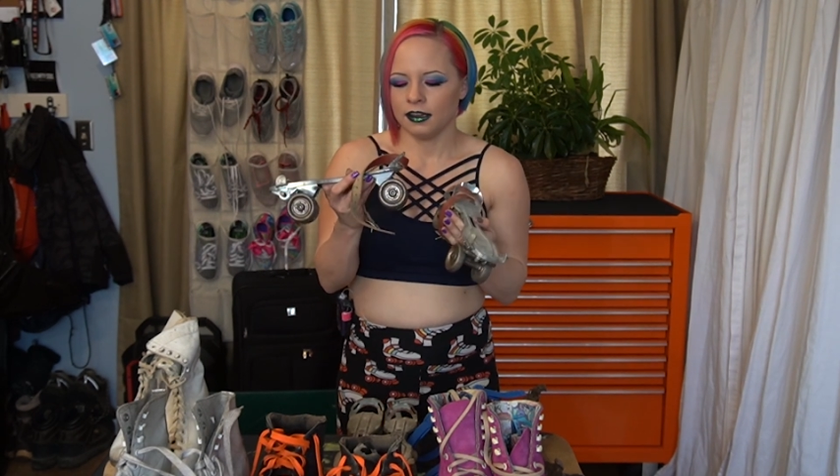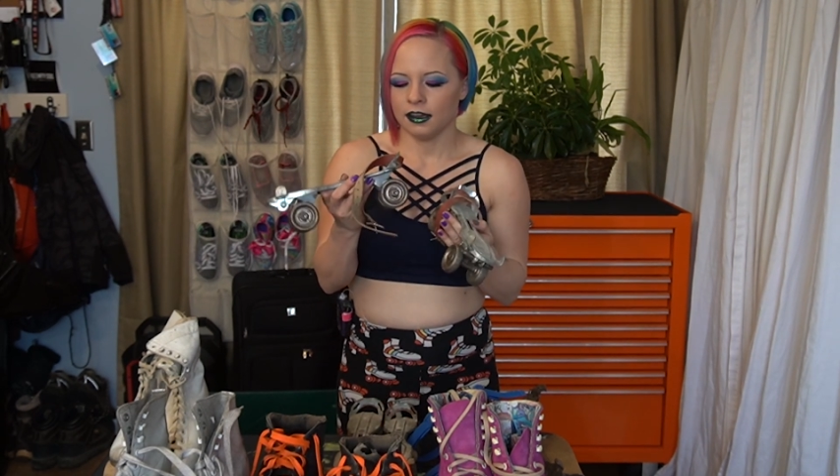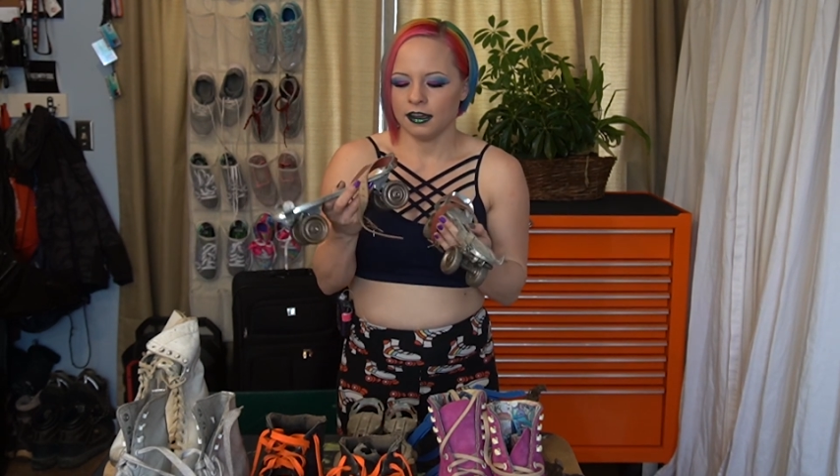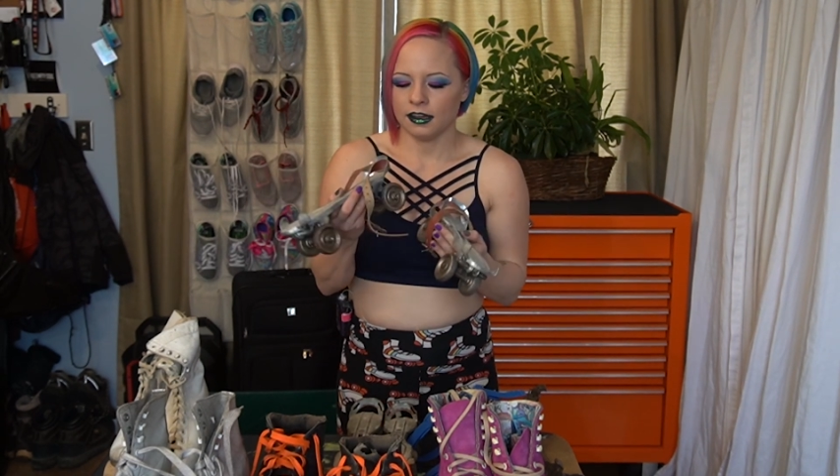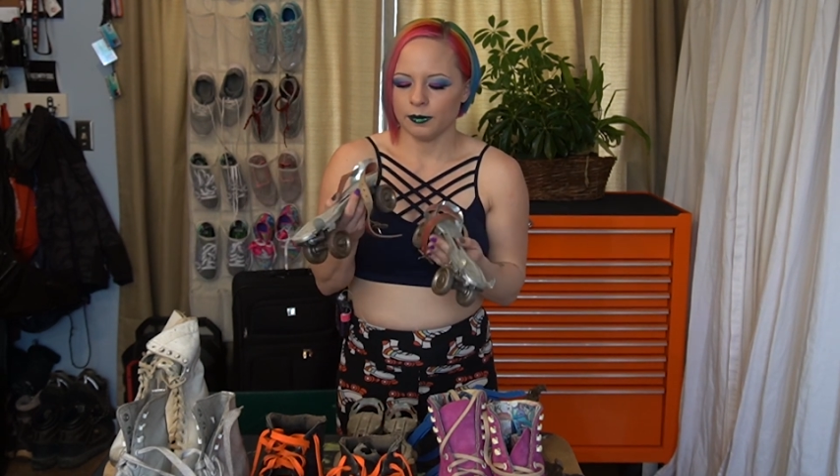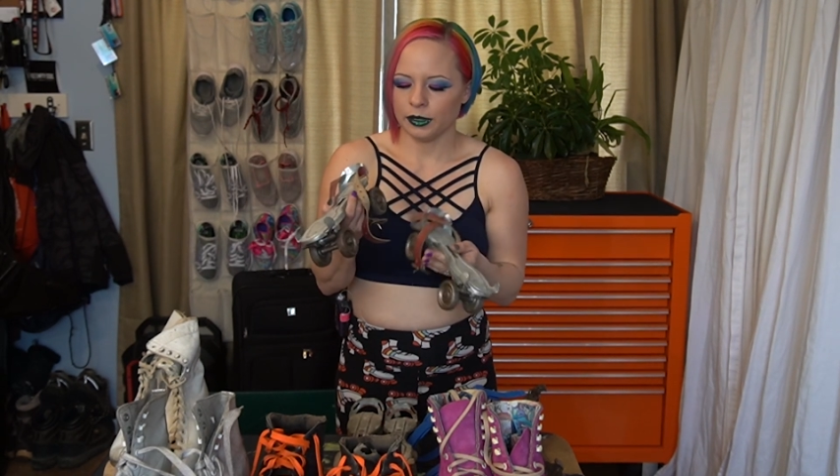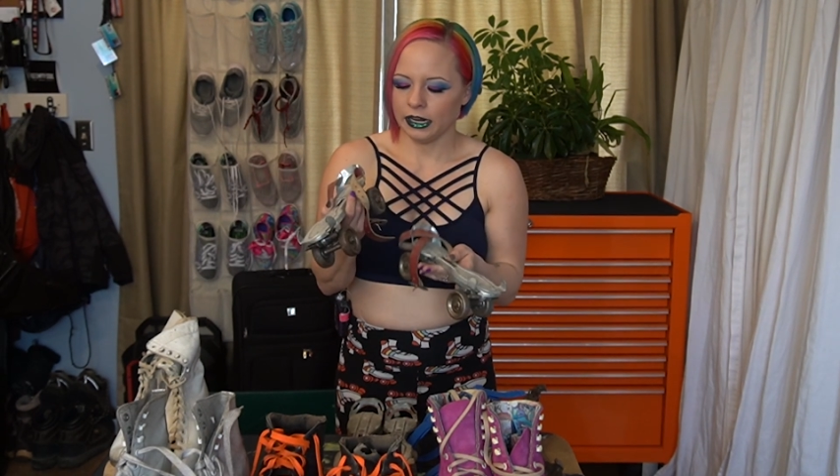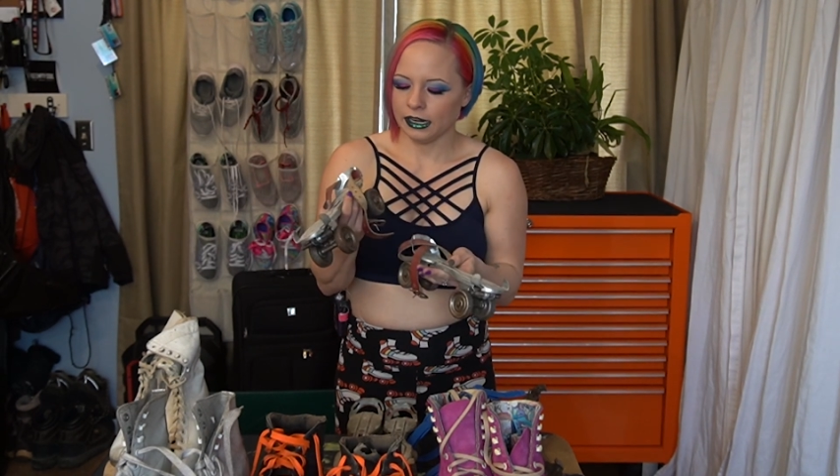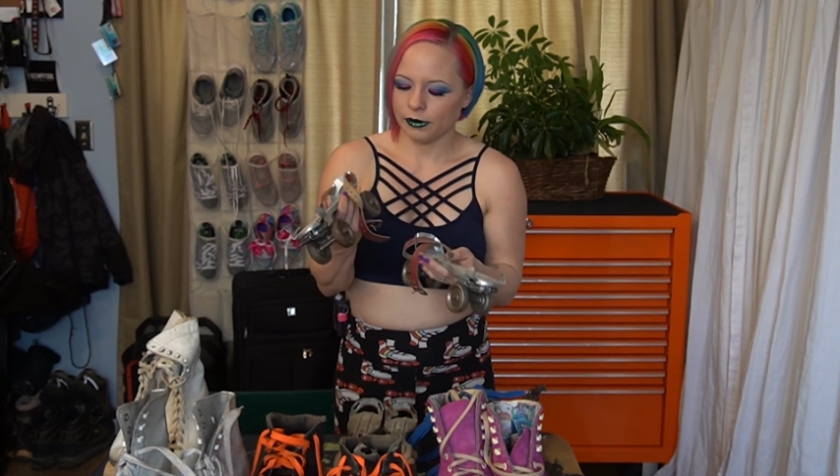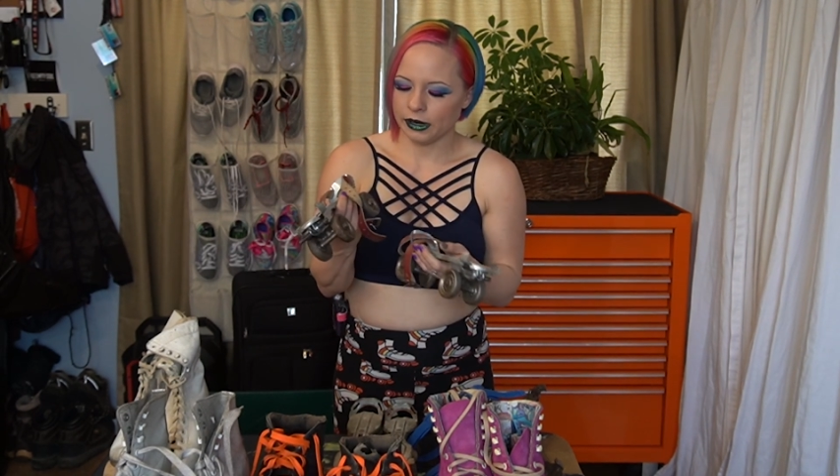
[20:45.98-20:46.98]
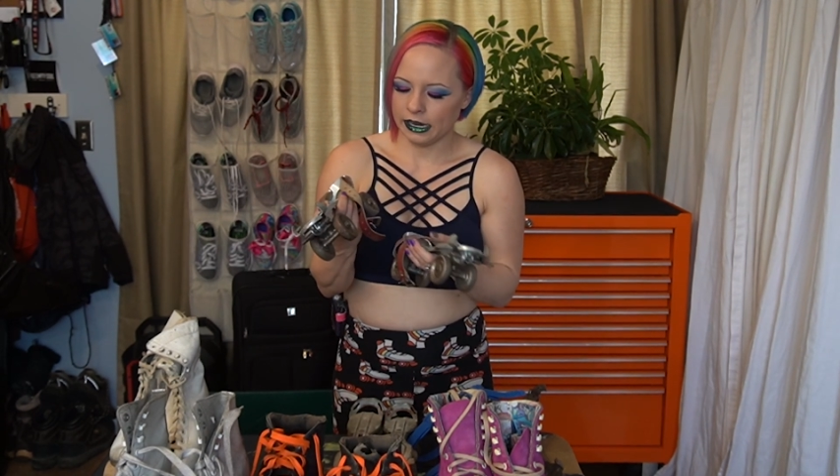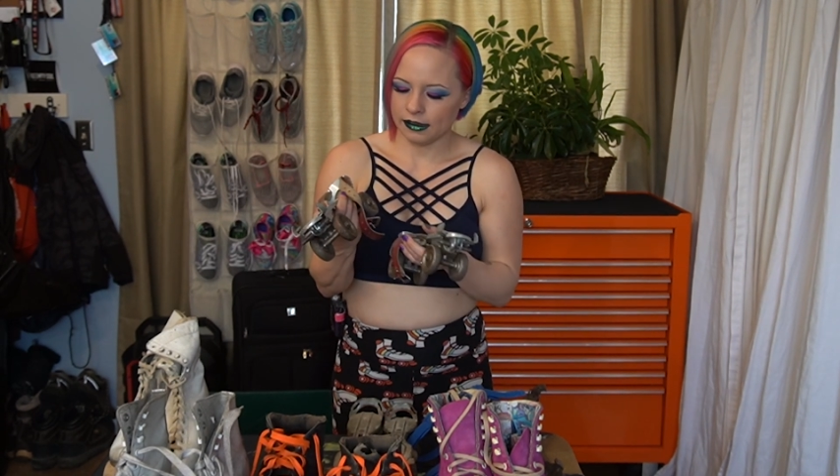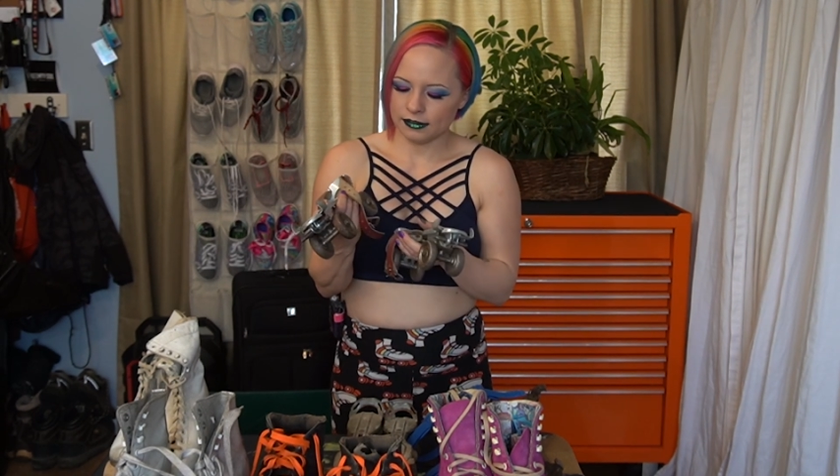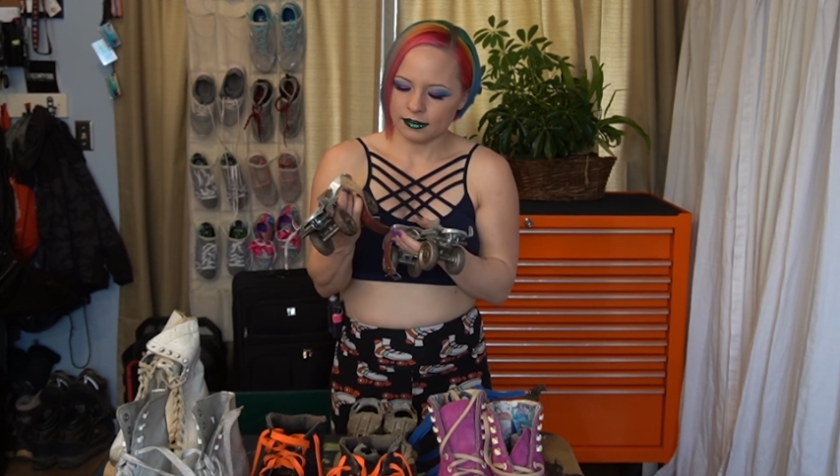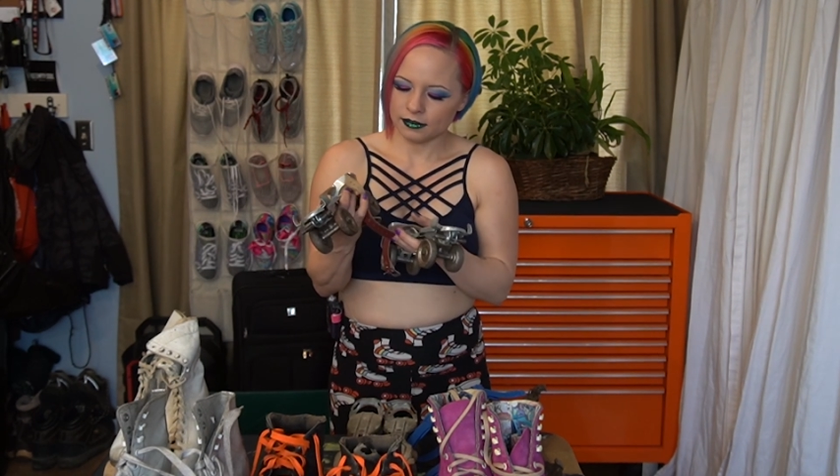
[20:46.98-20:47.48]
But
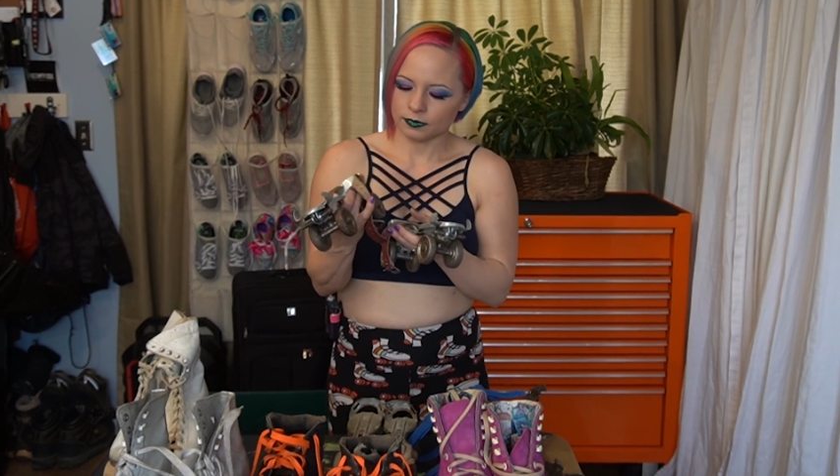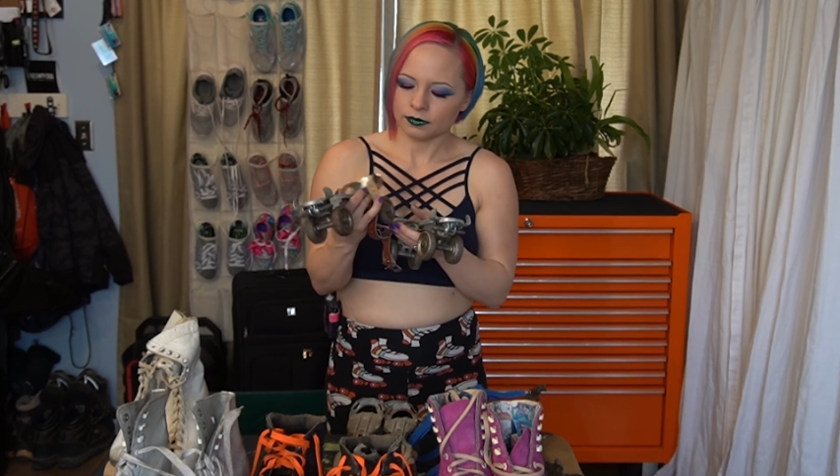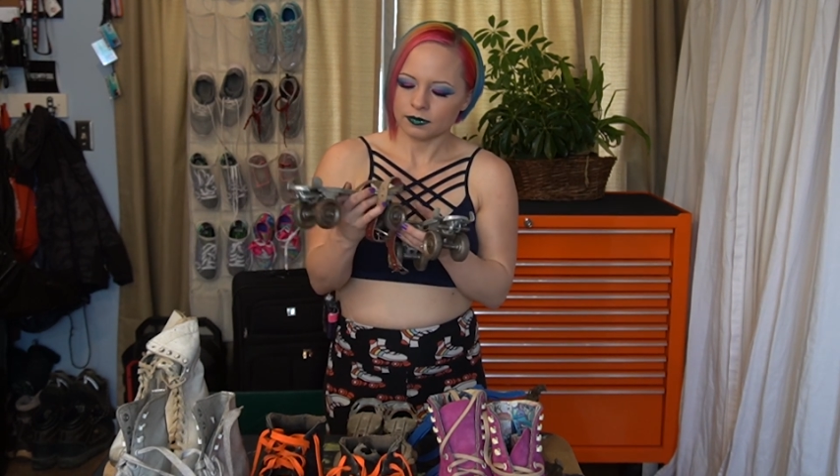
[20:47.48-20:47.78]
anyways,